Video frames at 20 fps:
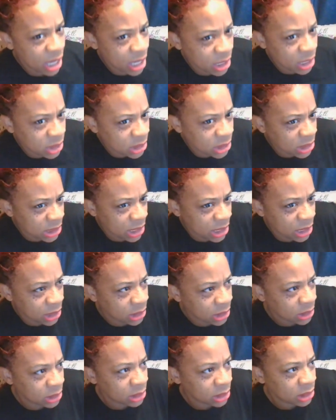
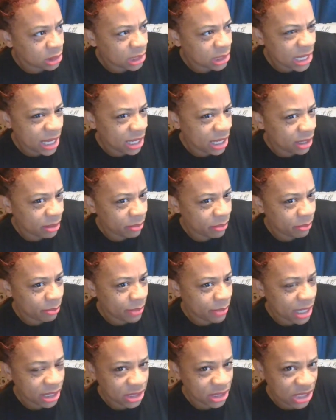entertainer, like
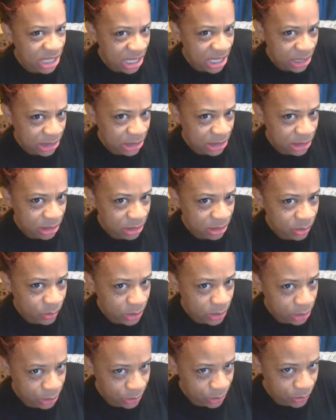Michael Jackson,
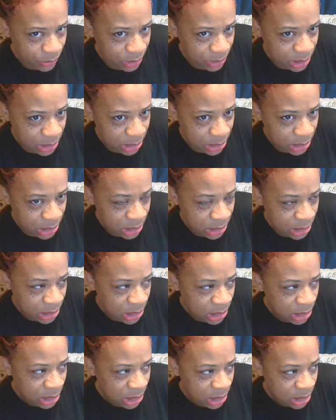Whitney Houston.
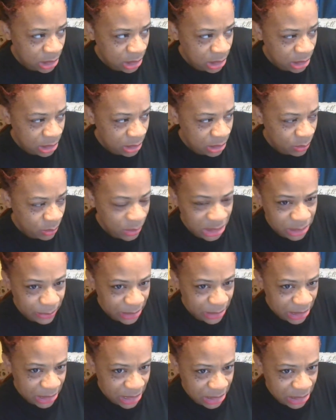What's me